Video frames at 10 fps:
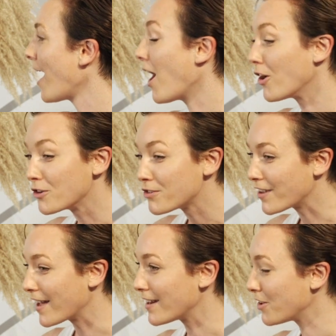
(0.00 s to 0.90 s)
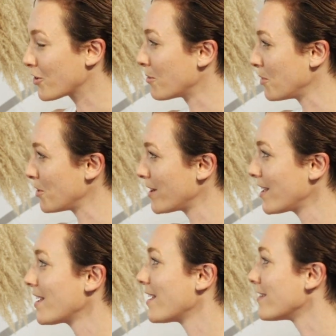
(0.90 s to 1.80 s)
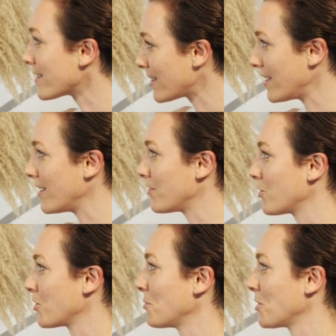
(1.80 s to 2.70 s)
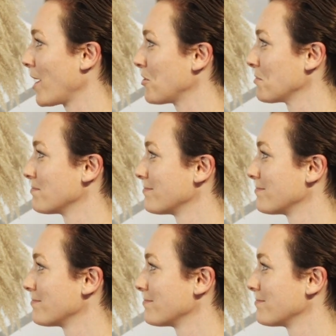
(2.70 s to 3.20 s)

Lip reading: Understanding your community is the key to good communication.